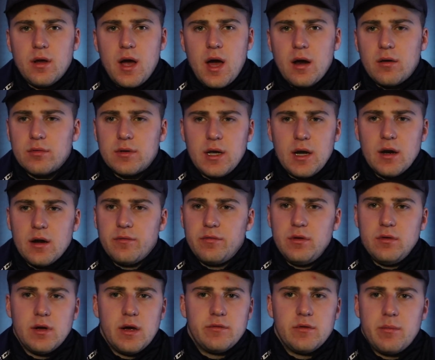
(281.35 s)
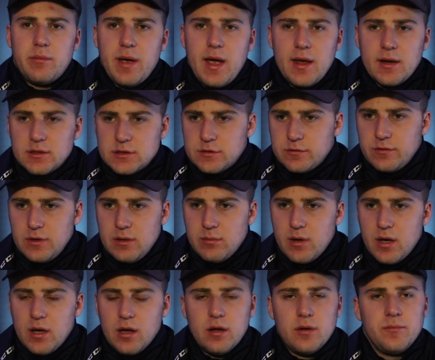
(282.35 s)
I don't care if you have the baddest
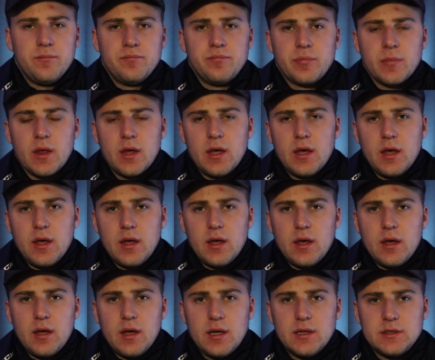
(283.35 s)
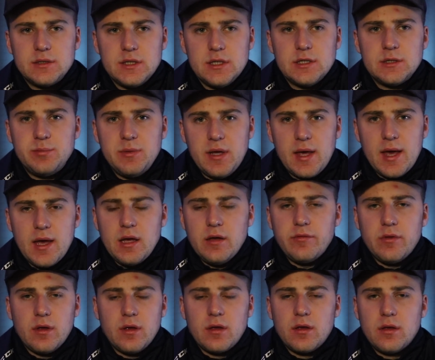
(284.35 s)
female and she's
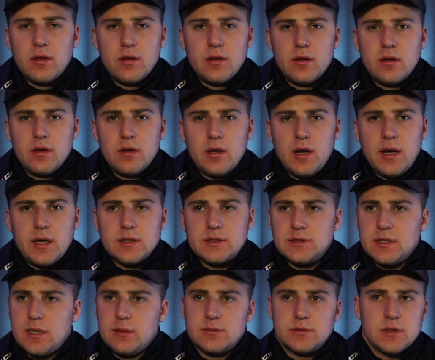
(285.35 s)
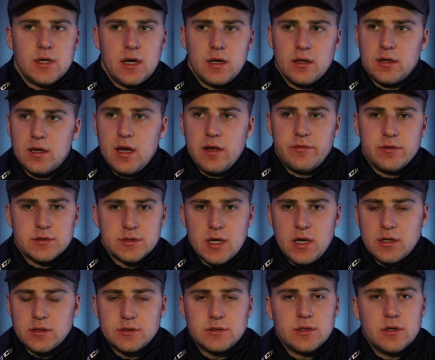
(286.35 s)
behaving and it seems like life is
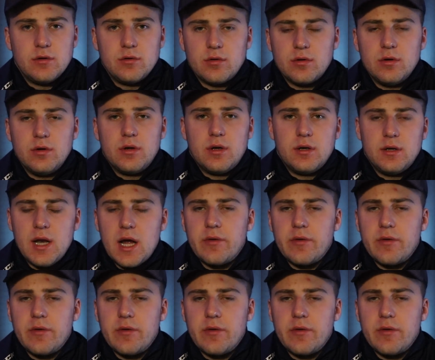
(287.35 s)
all so good.